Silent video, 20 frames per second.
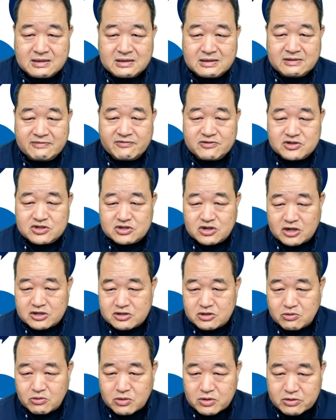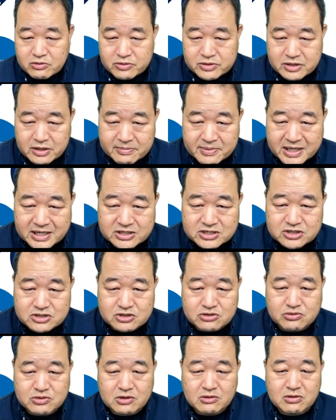If you start to work with our
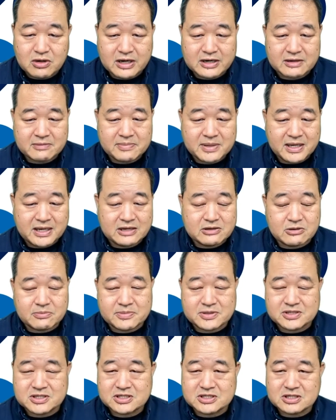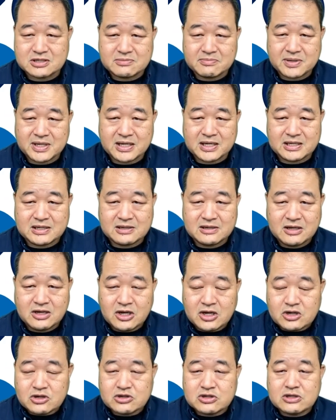patients with chronic pain or persistent pain,
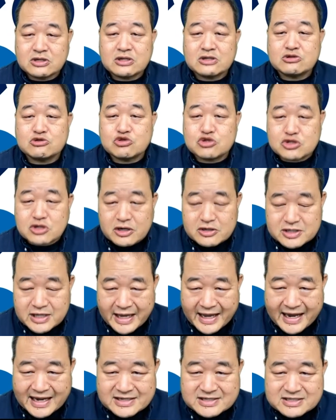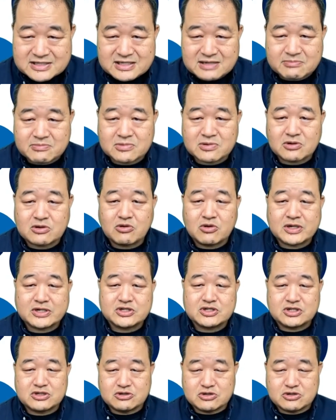you start to ask them the question.